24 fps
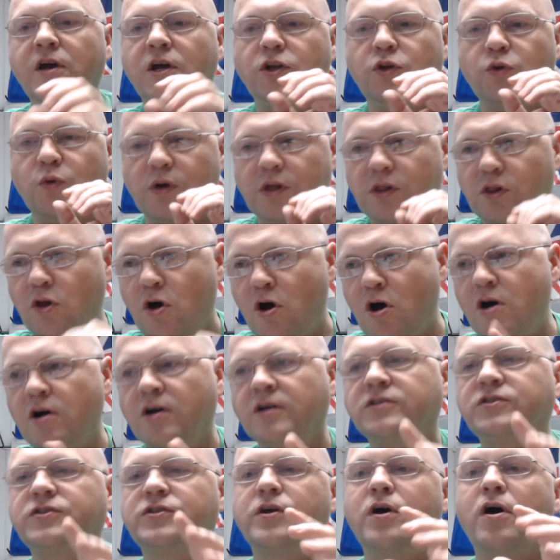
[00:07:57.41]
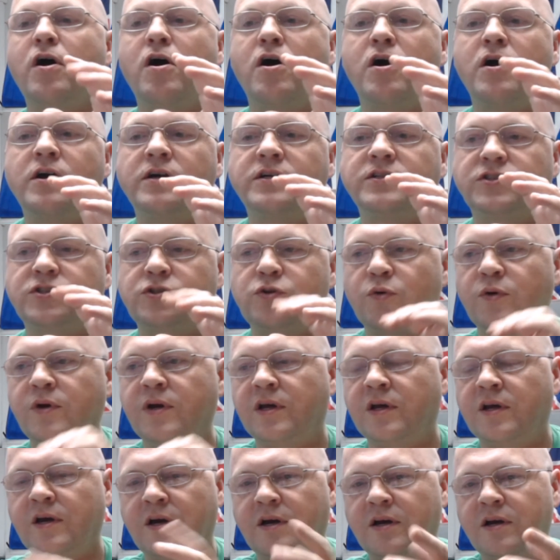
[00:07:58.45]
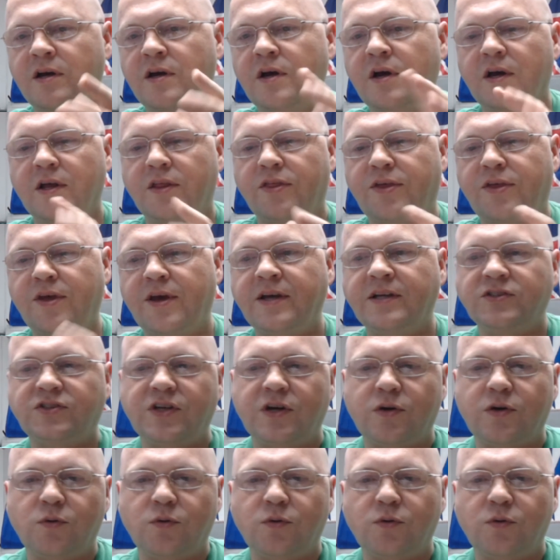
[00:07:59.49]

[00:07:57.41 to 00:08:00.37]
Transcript: doing long songs, doing things that